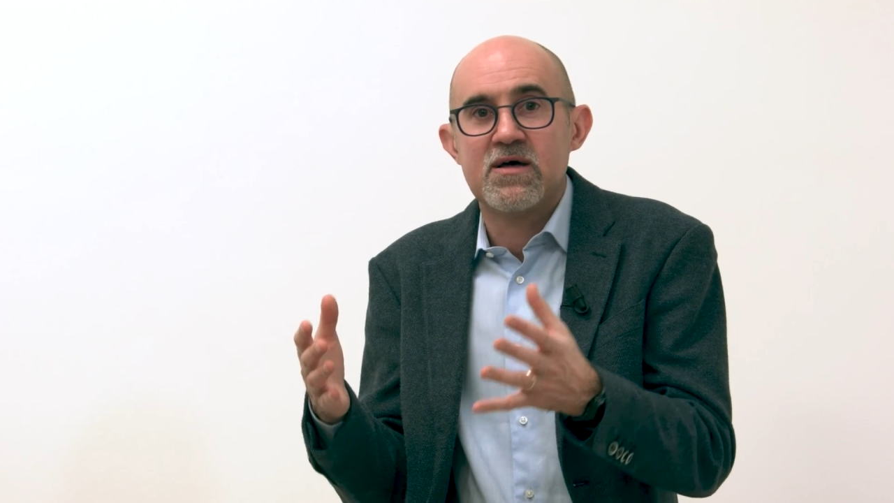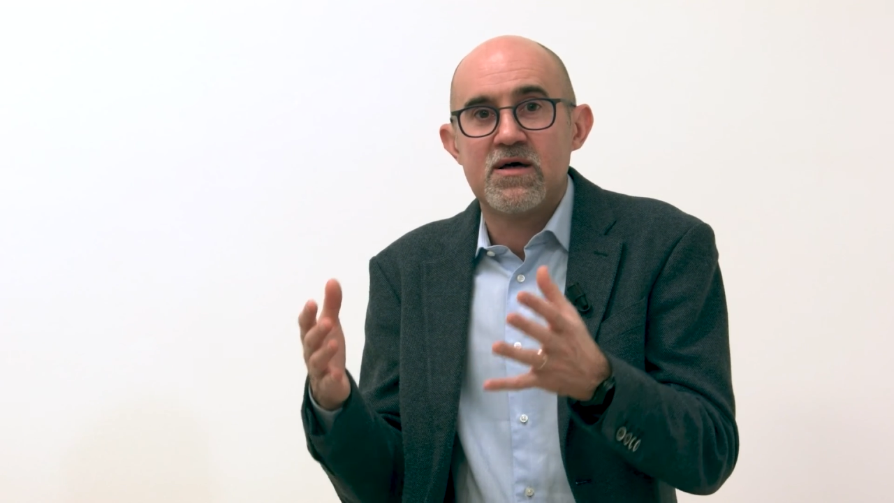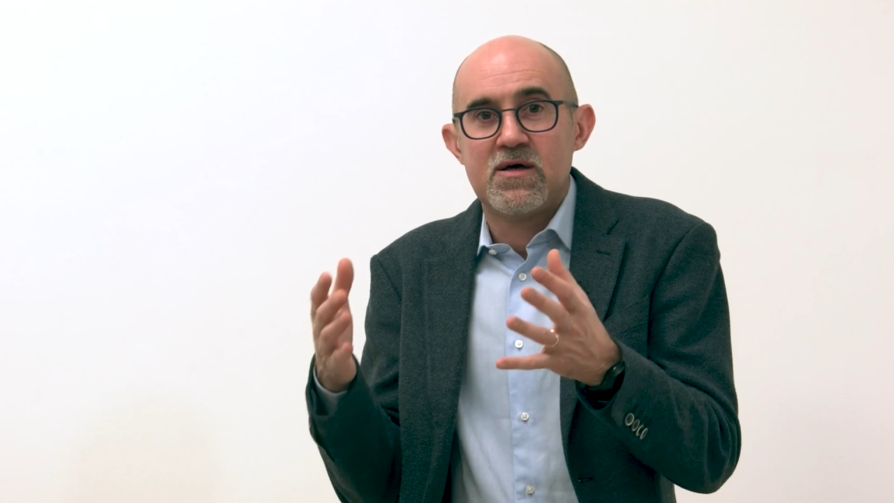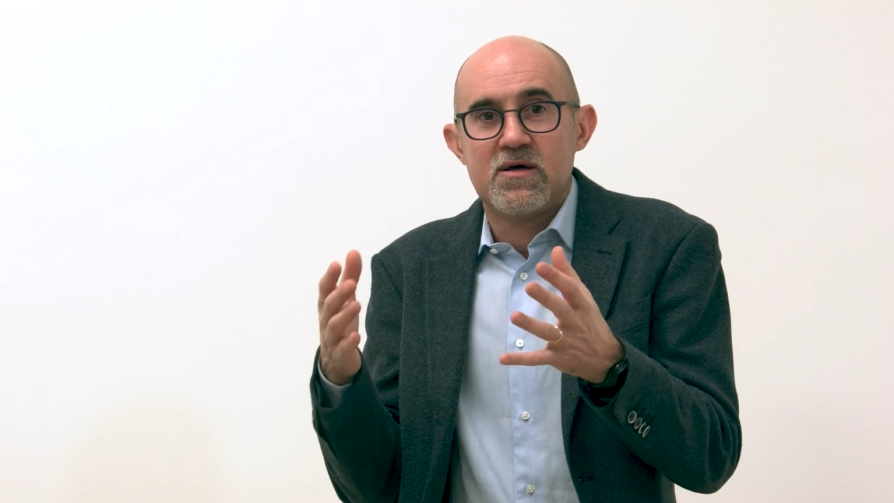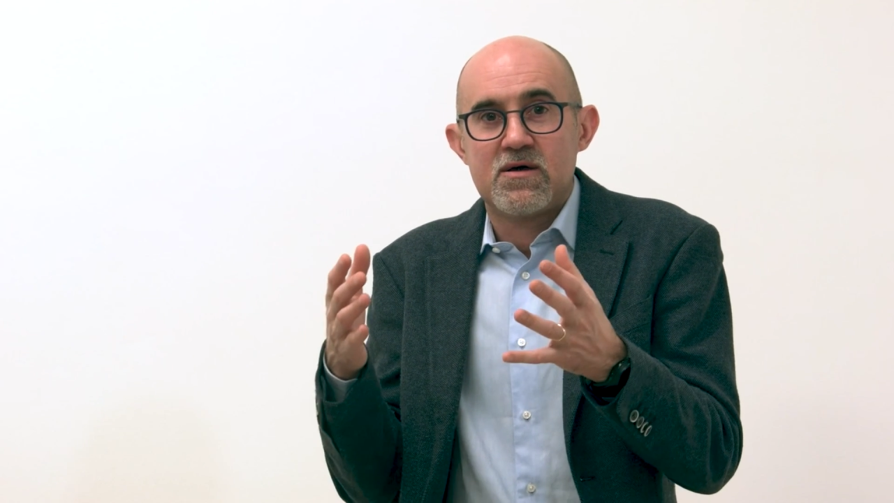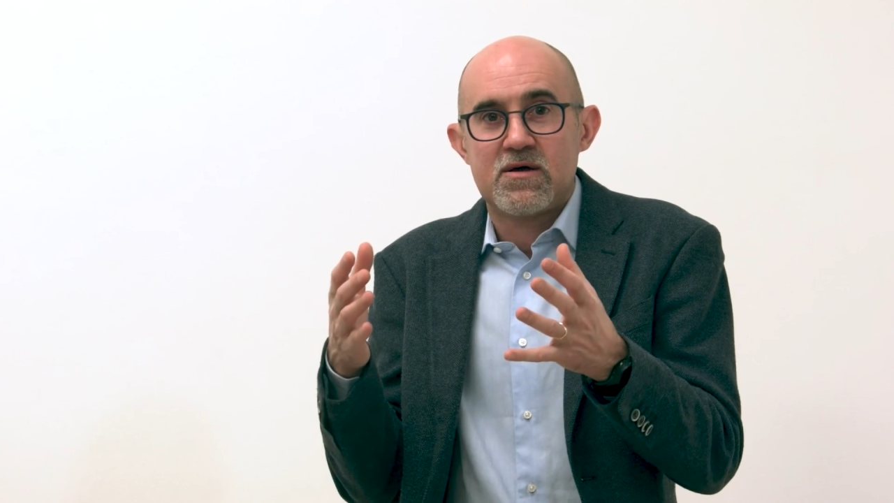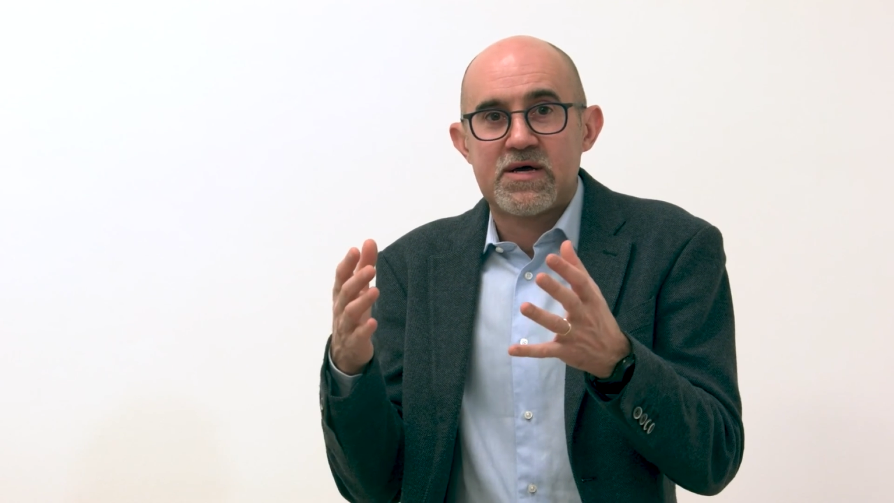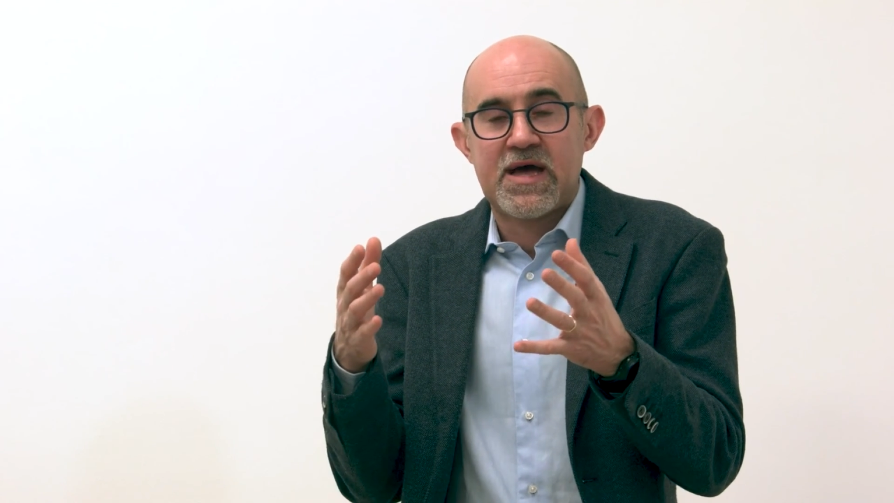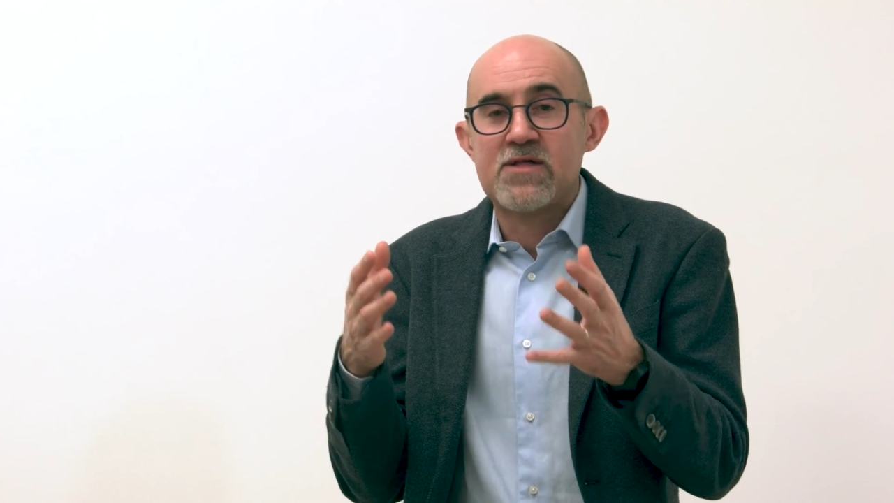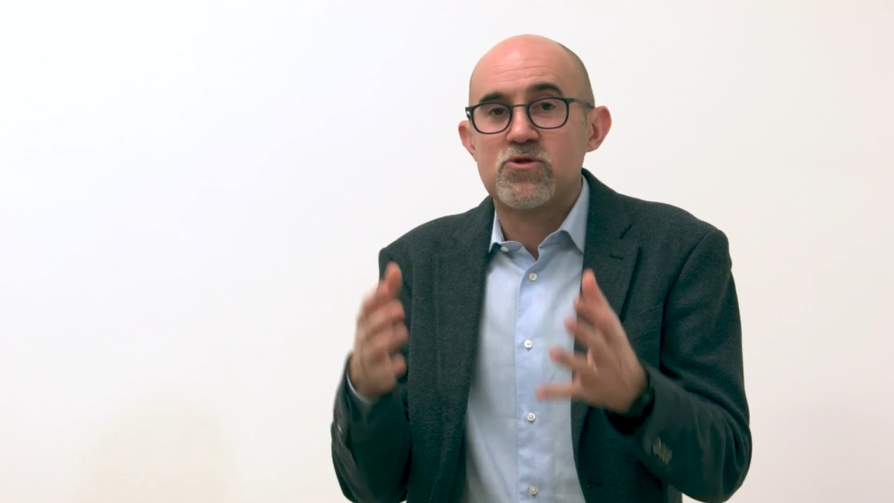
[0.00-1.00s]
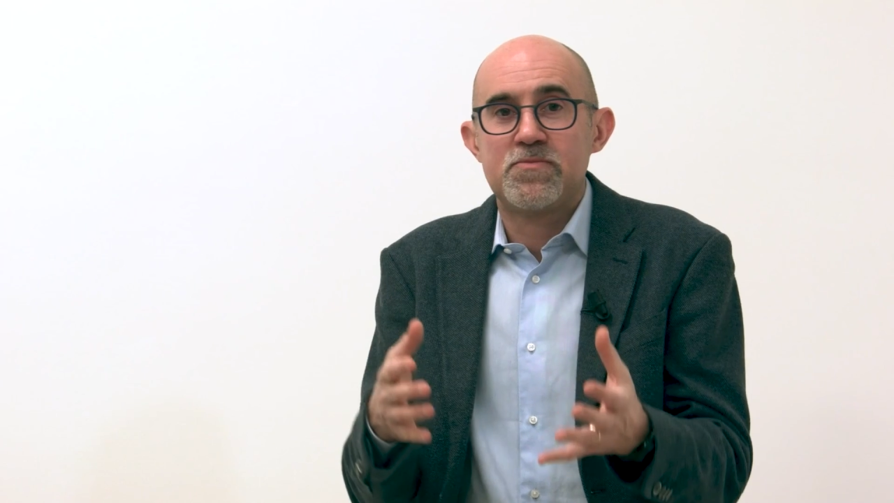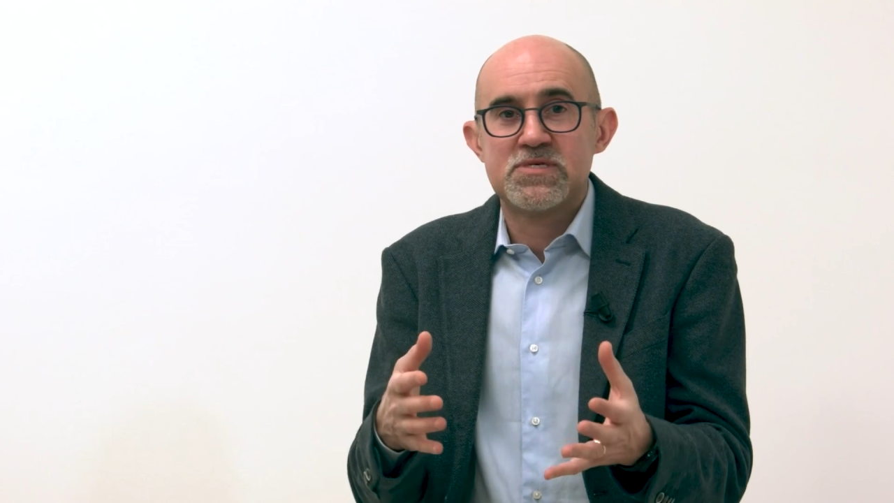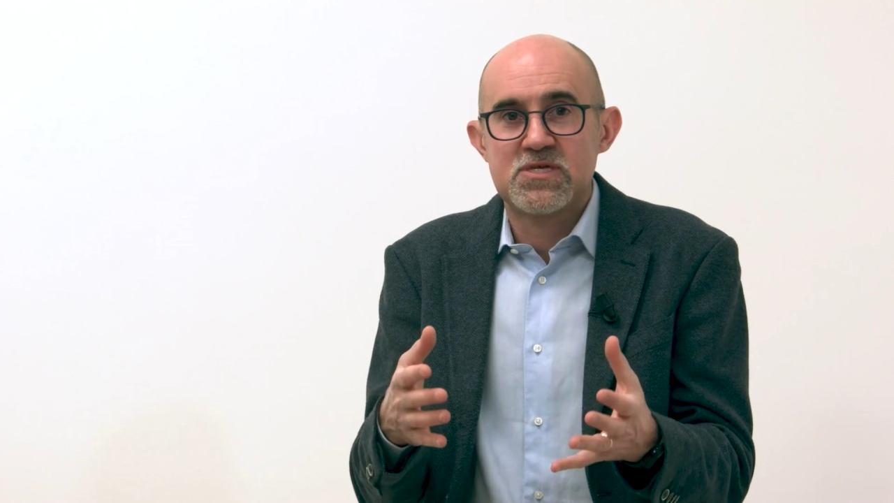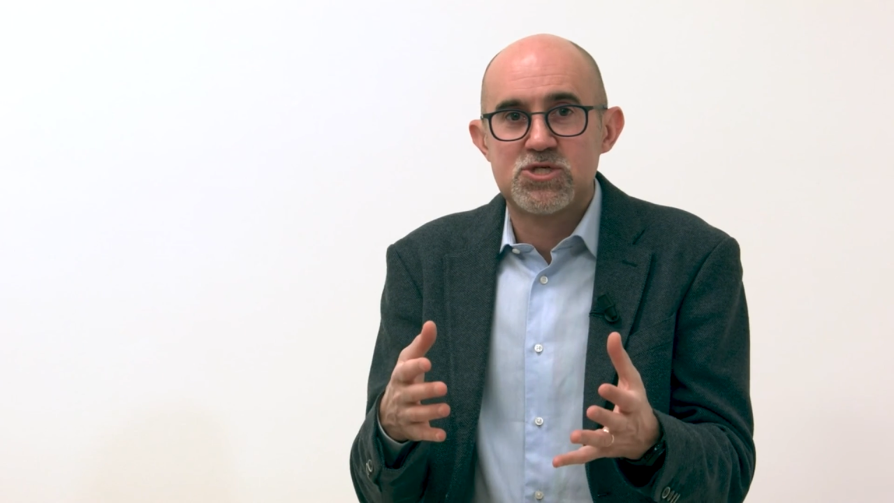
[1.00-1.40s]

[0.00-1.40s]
for example,